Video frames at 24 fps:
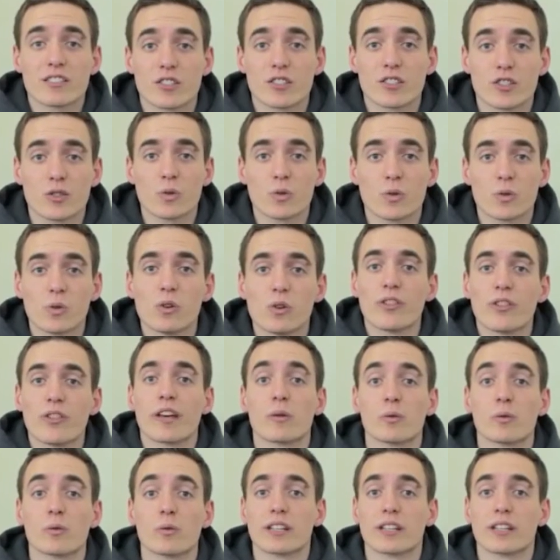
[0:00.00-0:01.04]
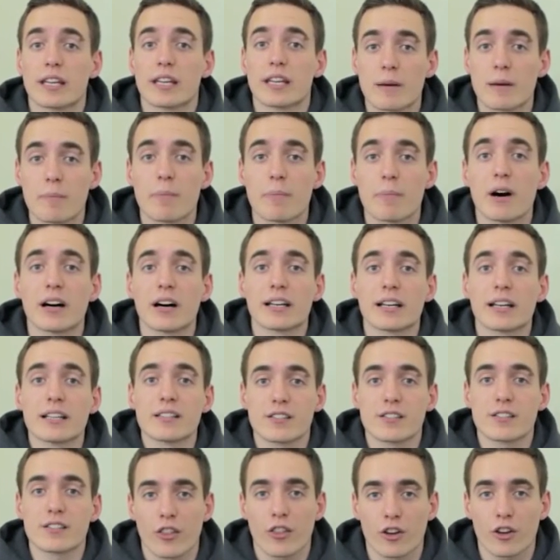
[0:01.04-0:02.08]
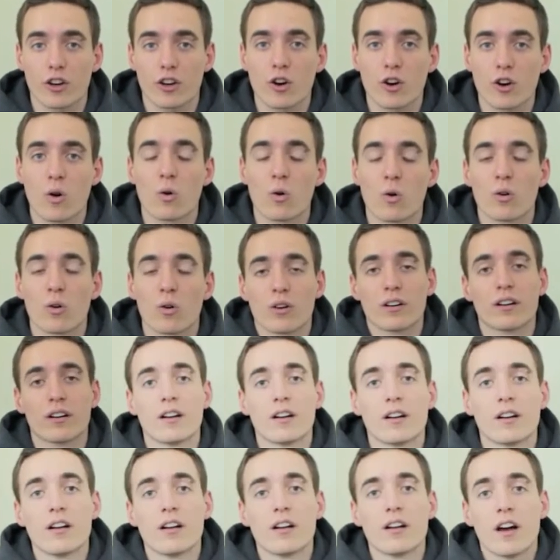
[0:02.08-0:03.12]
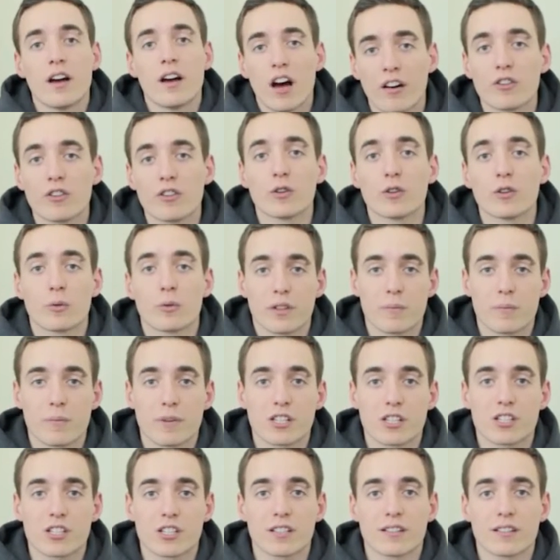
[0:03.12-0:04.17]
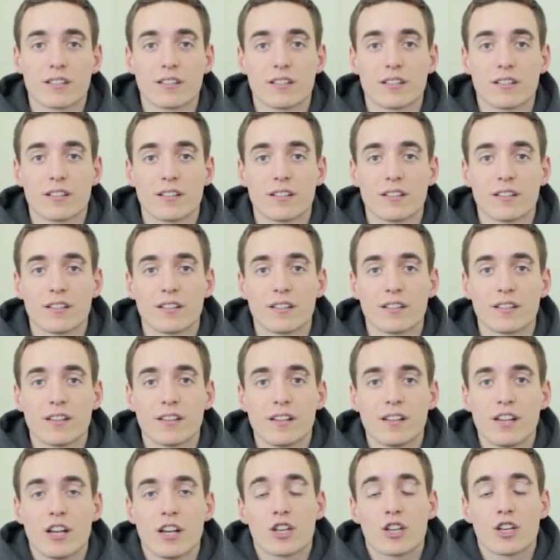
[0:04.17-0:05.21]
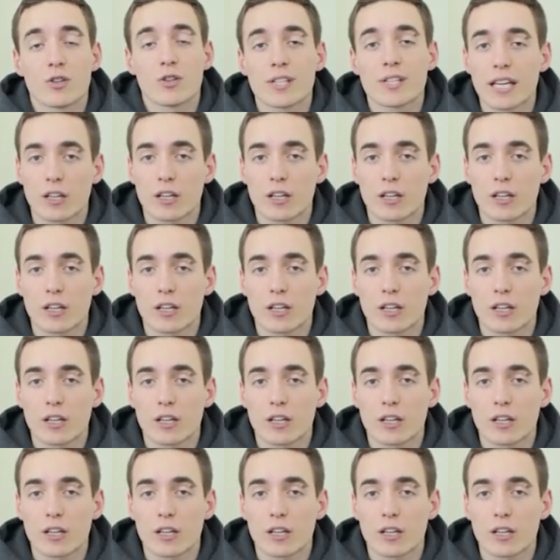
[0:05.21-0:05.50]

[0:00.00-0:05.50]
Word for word: school that really embodies the core of Youth with a Mission. You take